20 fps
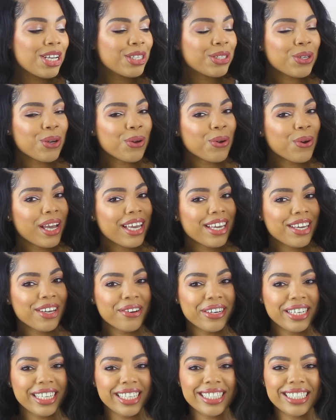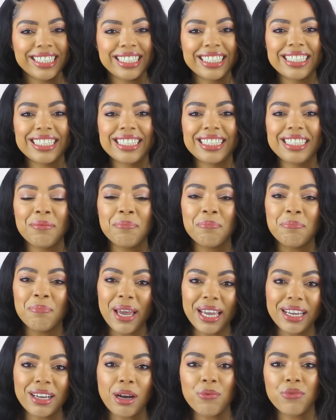So here it is. This is the
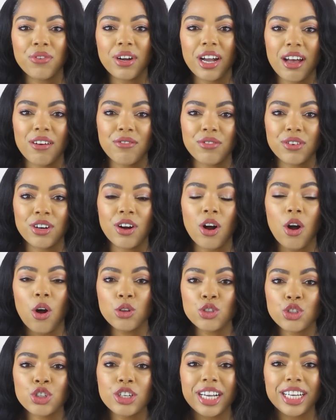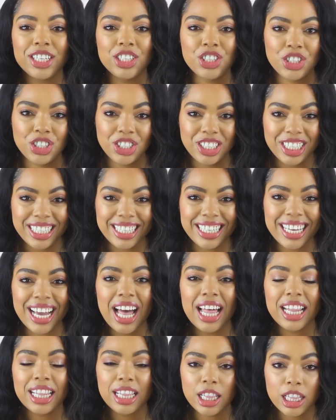Makeup Forever Ultra HD
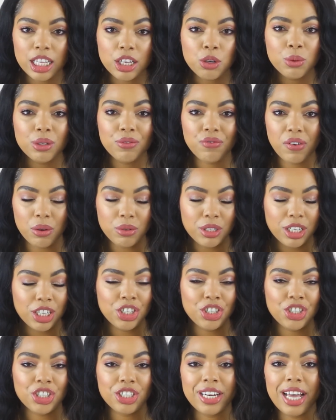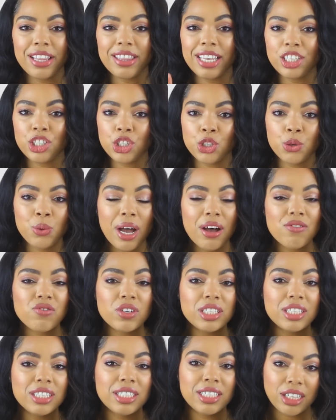Liquid Foundation. They do have
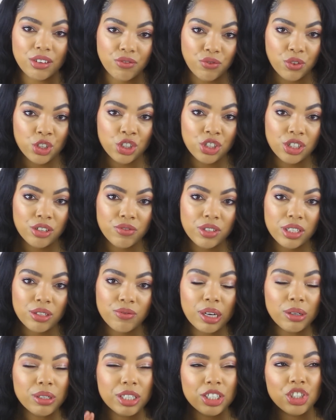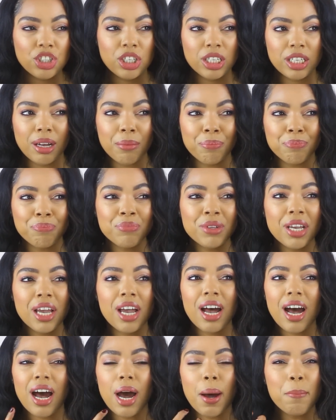a stick version of this foundation and I'm
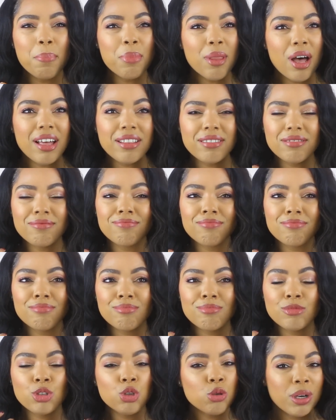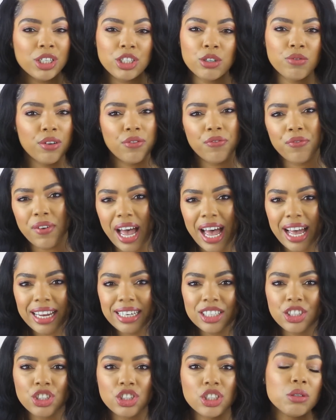I'm not too much of a
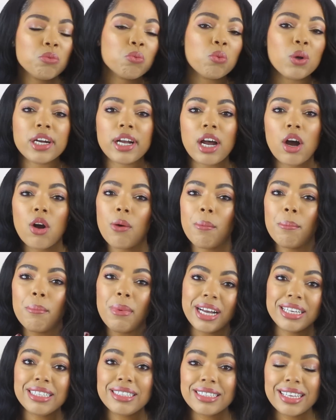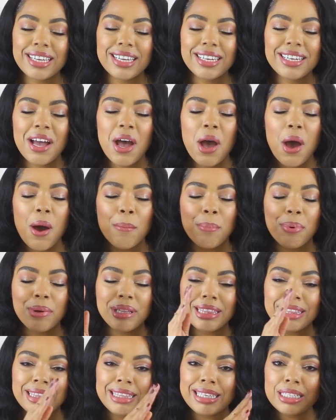fan. It just didn't work out on my skin,
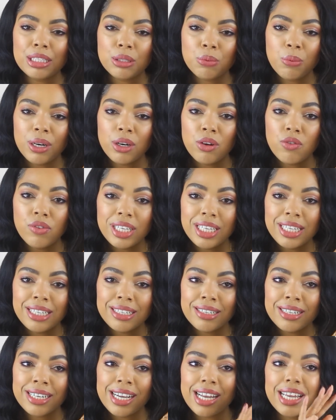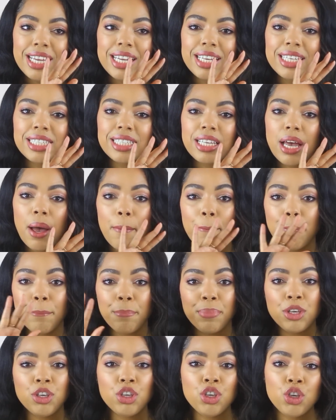but this one over here is
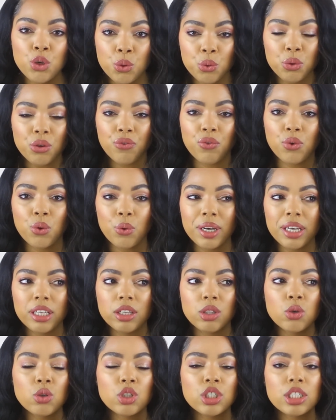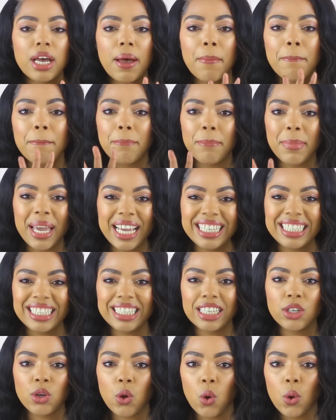beautiful. It looks
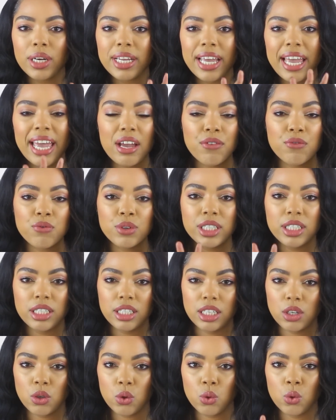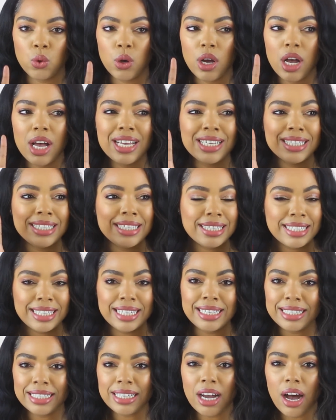amazing on every single
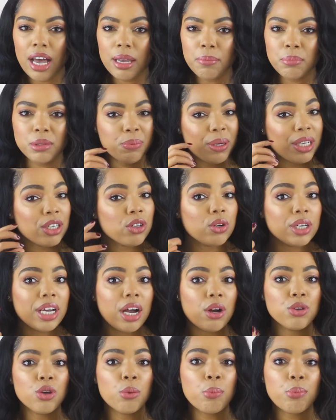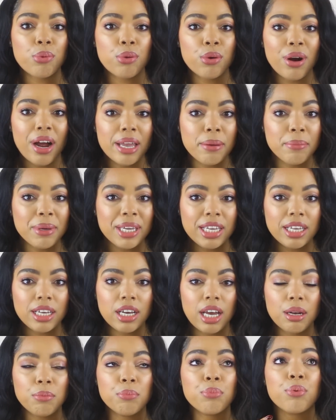skin type, depending on how you're priming
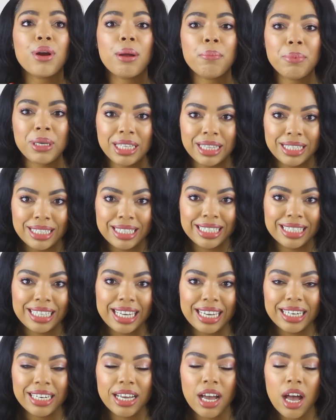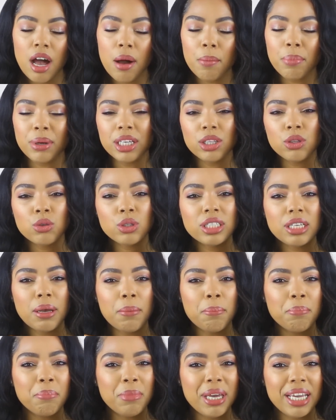and prepping the skin, but it looks
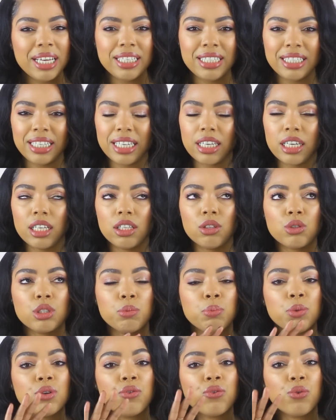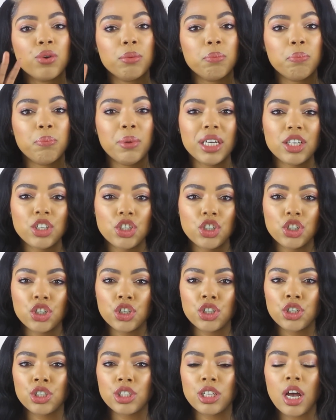amazing. It looks beautiful in
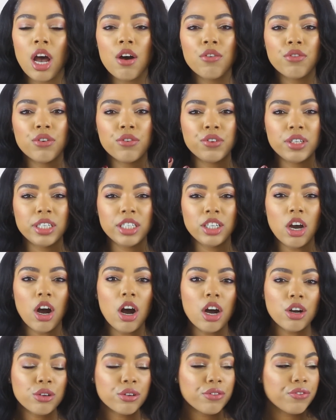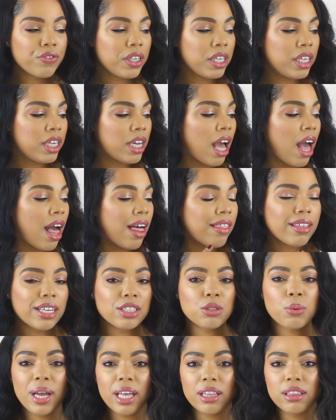pictures, for videography.
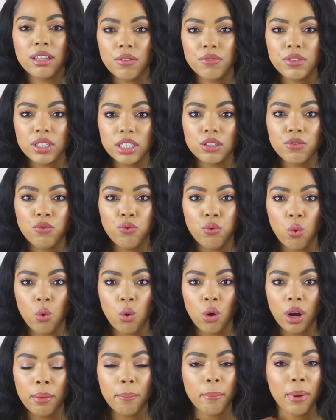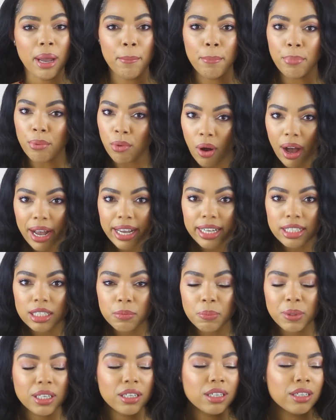That's why I love this for my
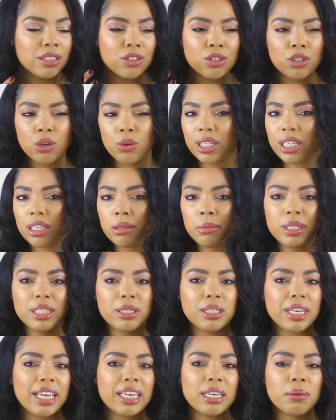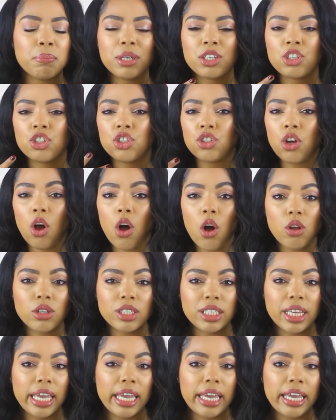brides because, you know, they're gonna be taking pictures all
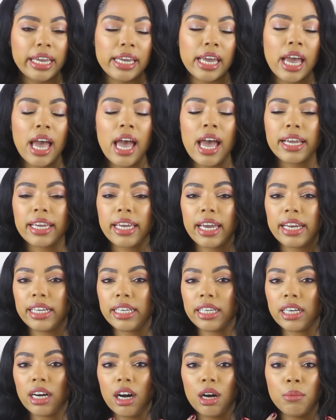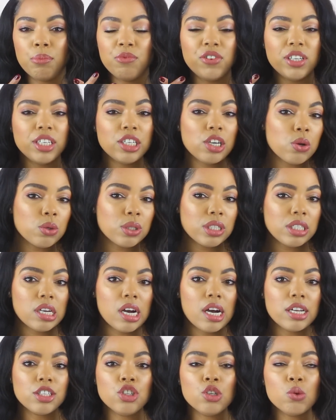day, getting um, videos
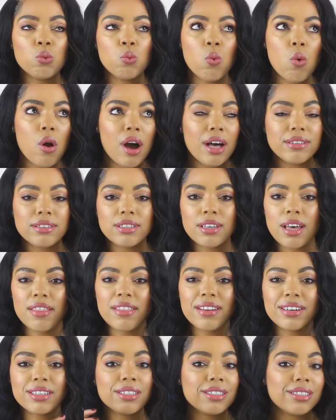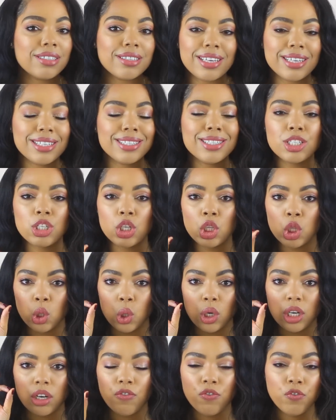done. You want their skin to
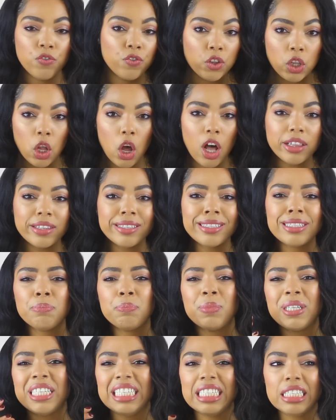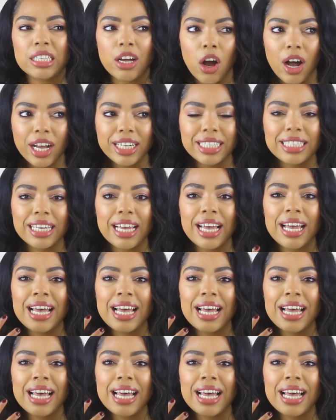look flawless, but not